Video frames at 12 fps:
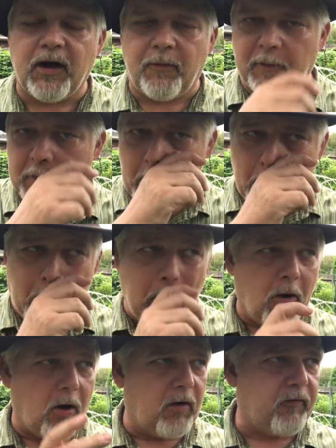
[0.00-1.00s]
I've been
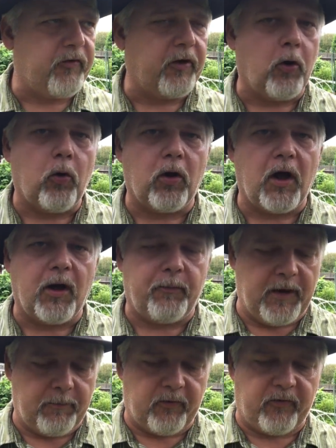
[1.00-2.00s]
harvesting a whole lot
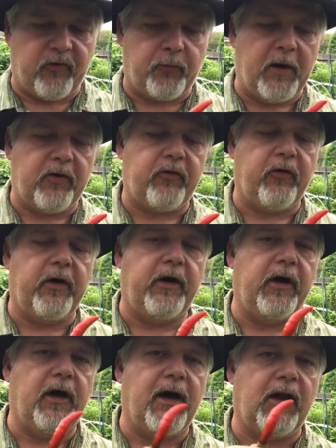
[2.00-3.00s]
of peppers,
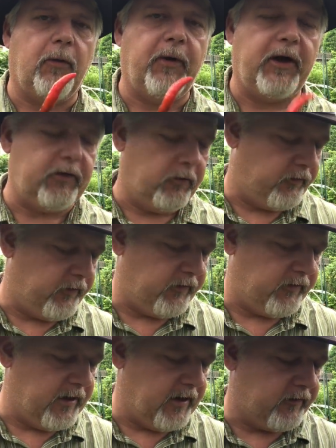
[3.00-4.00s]
especially uh, jalapenos
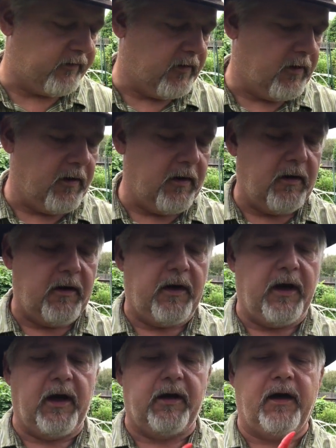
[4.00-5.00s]
these days.
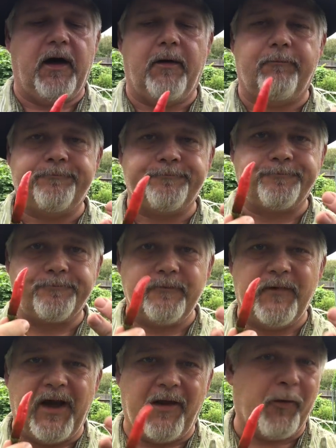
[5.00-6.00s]
And uh,
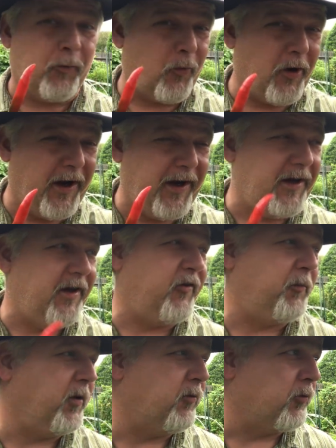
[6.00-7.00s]
yeah, the rain
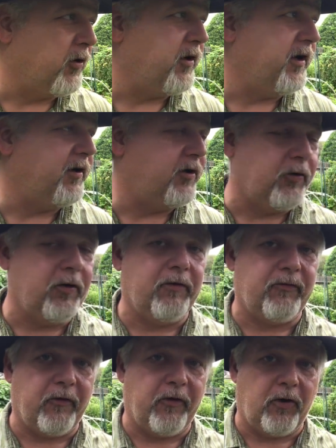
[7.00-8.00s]
has been really
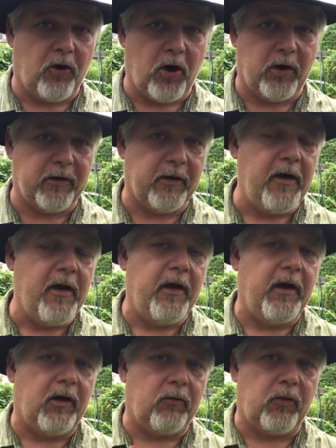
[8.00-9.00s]
good for the garden
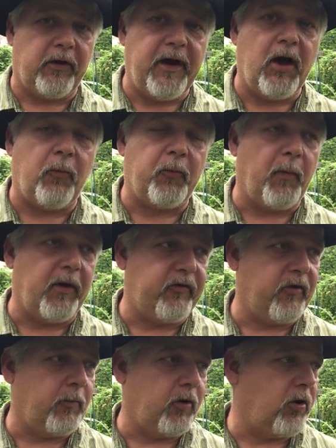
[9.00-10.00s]
and it really helped my
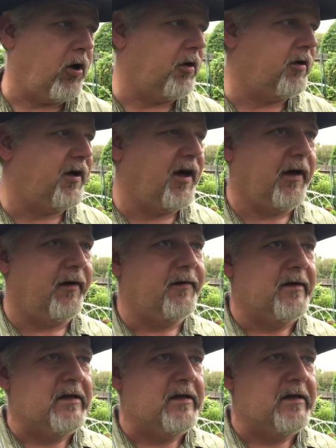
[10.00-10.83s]
summer garden kind of